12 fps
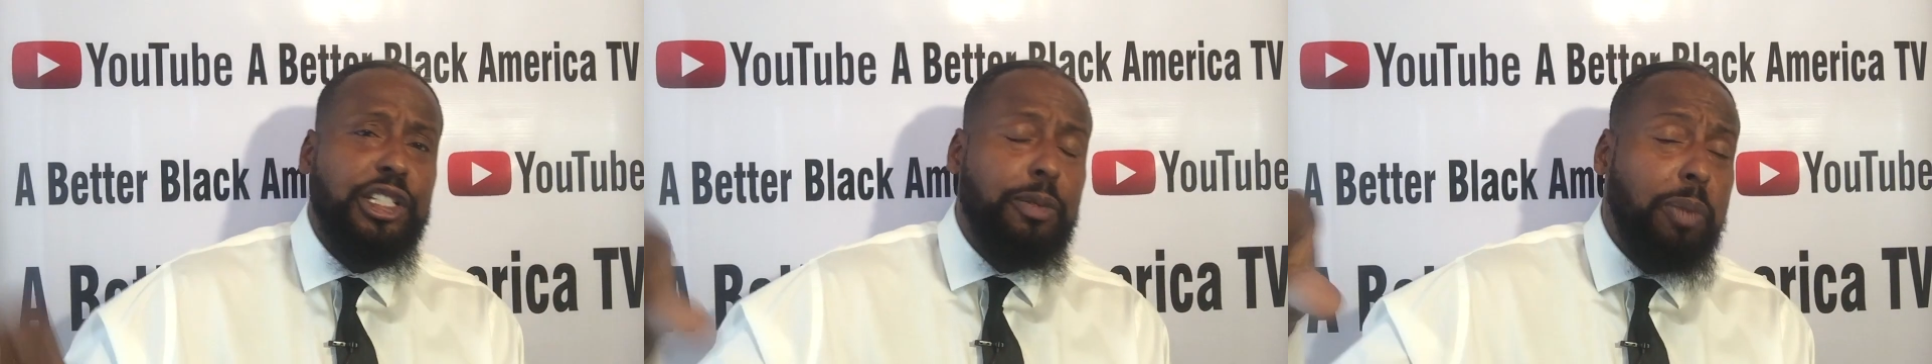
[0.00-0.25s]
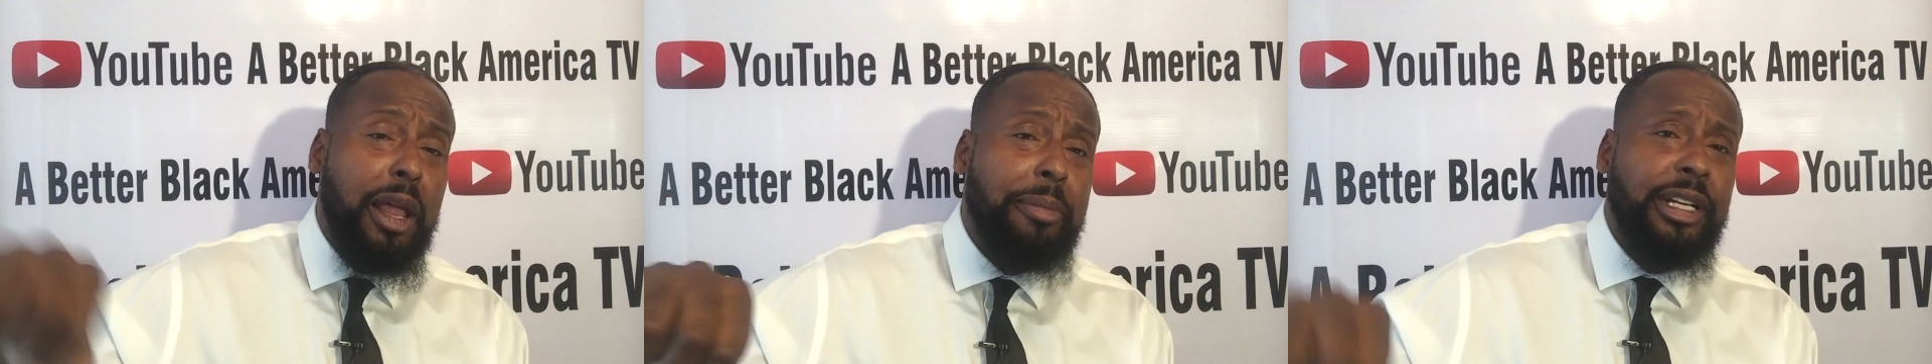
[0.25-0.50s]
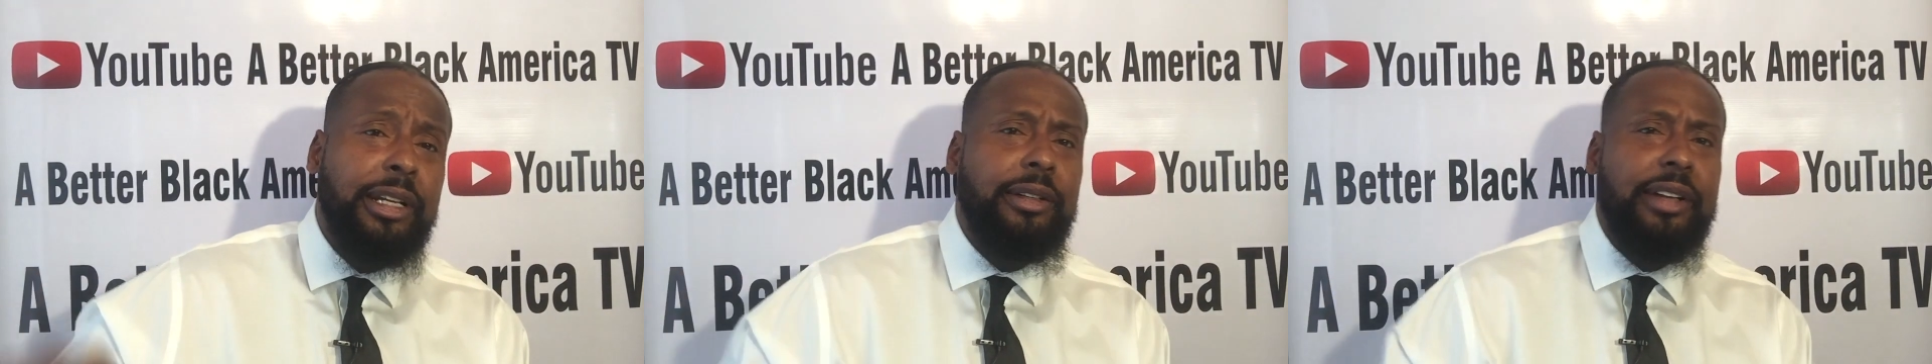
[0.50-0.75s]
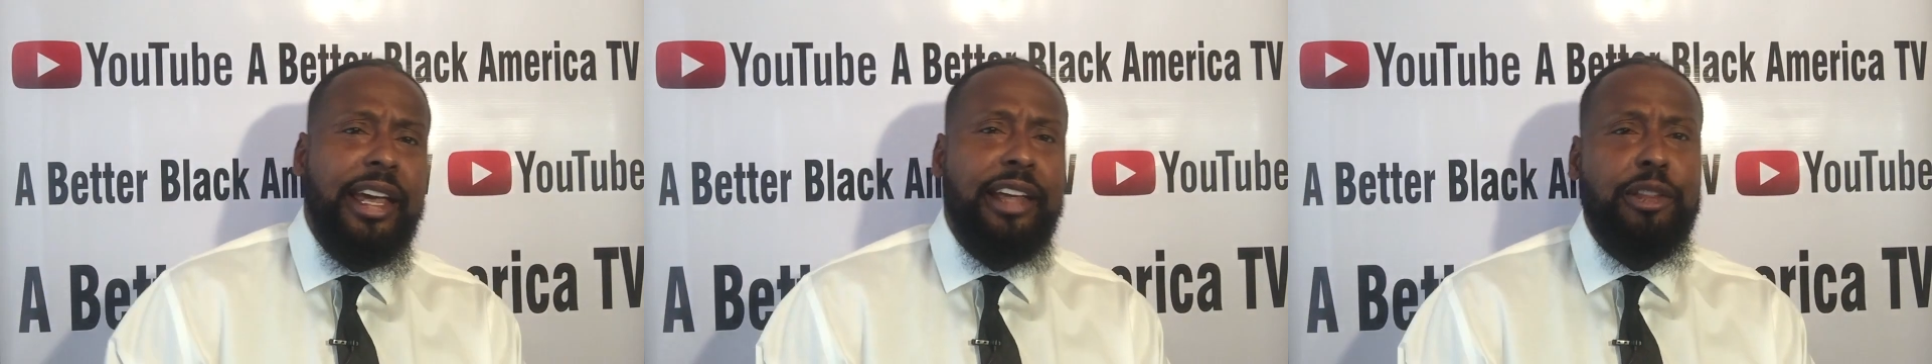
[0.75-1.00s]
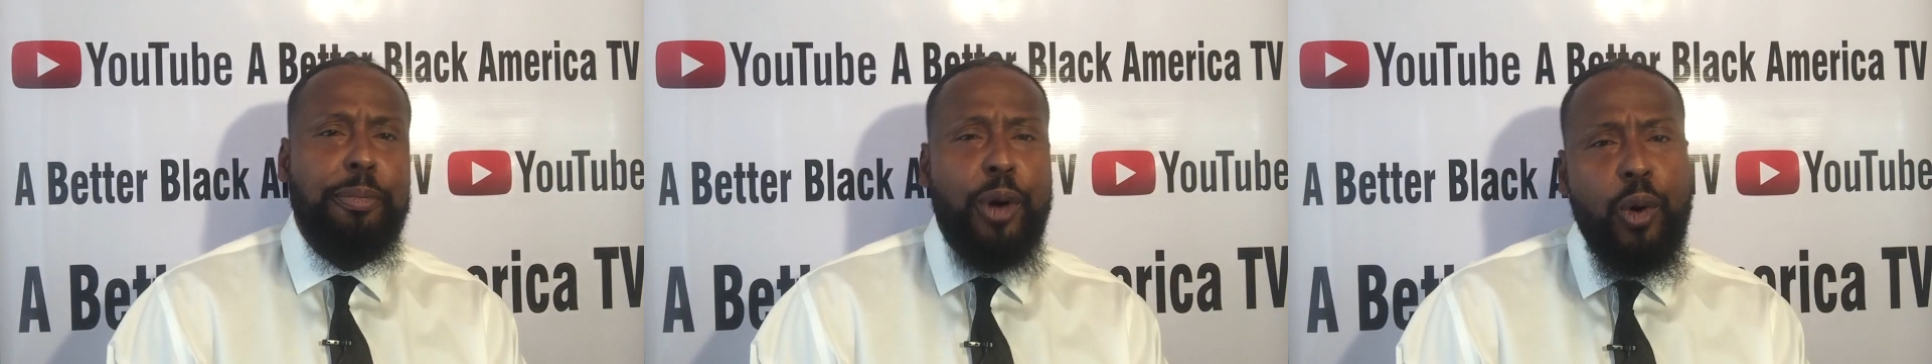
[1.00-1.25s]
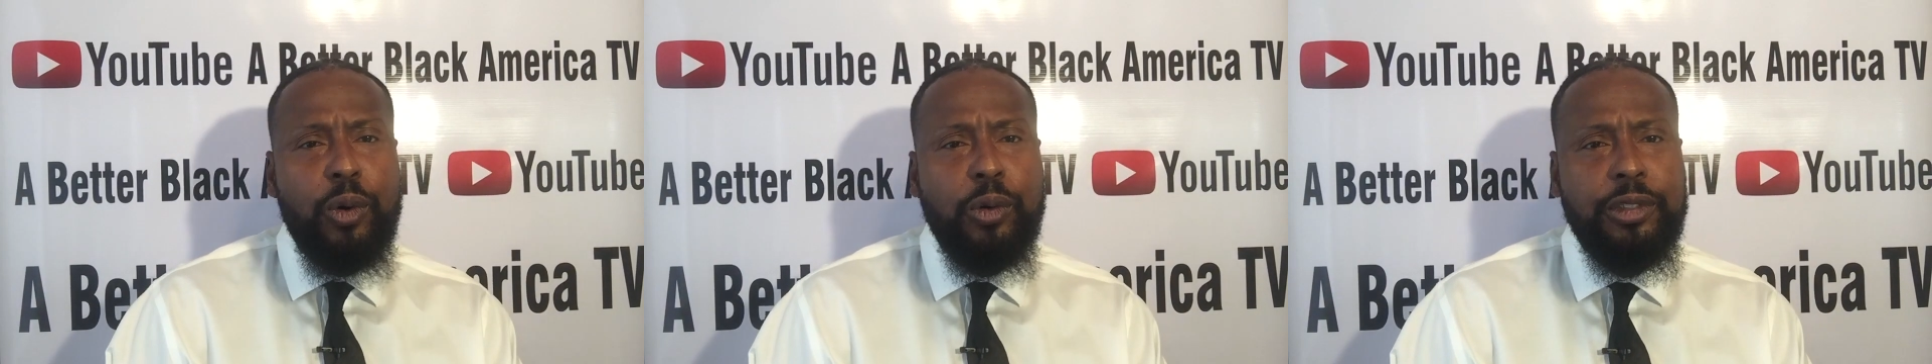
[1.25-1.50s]
She's plummeting in the
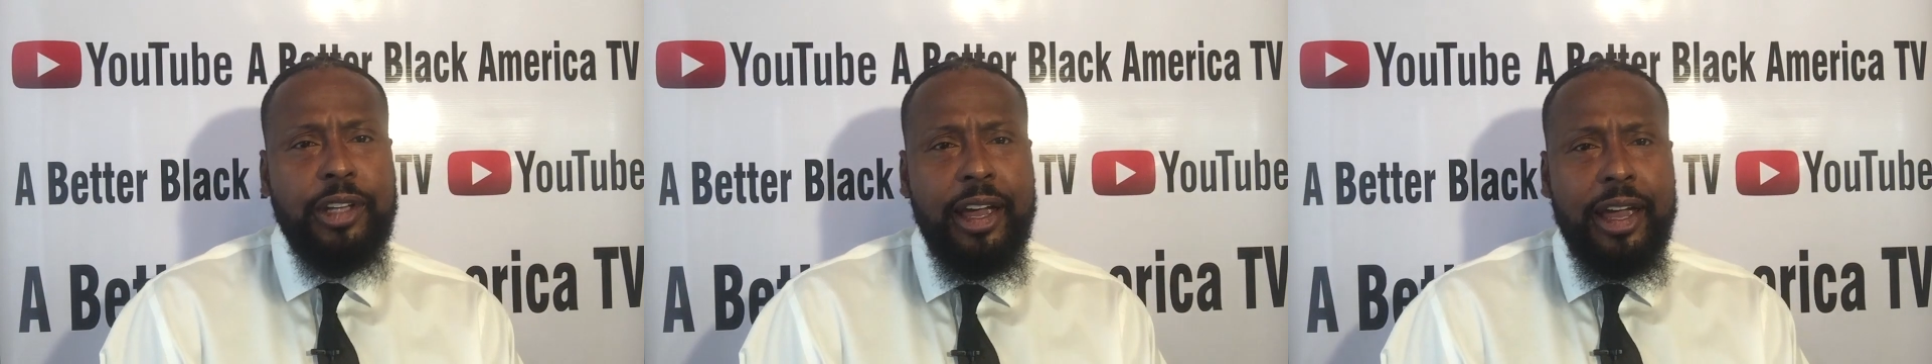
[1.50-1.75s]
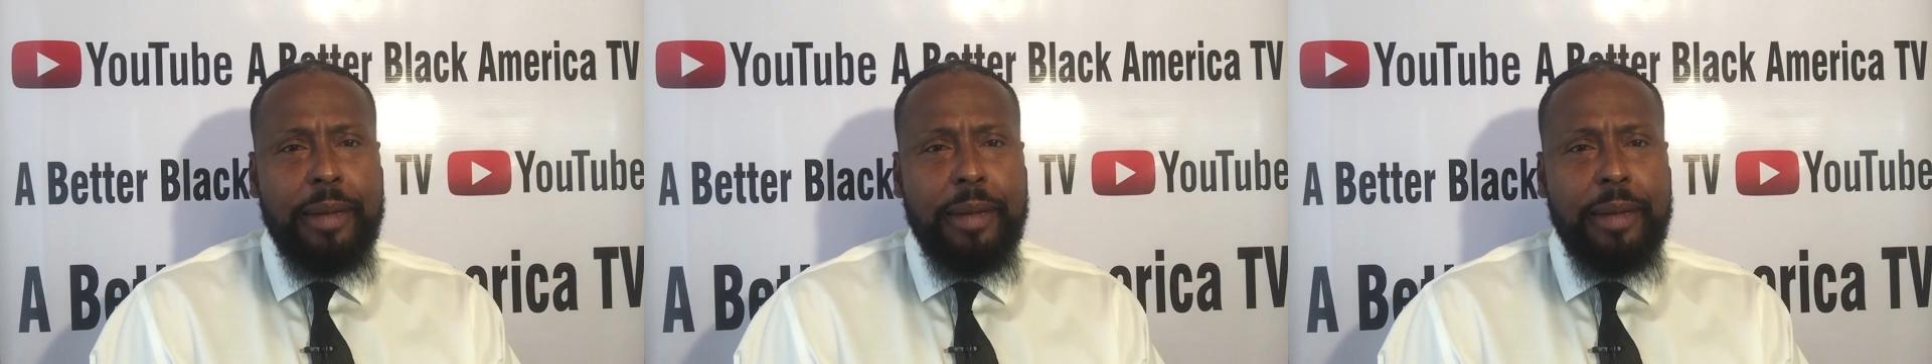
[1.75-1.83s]
polls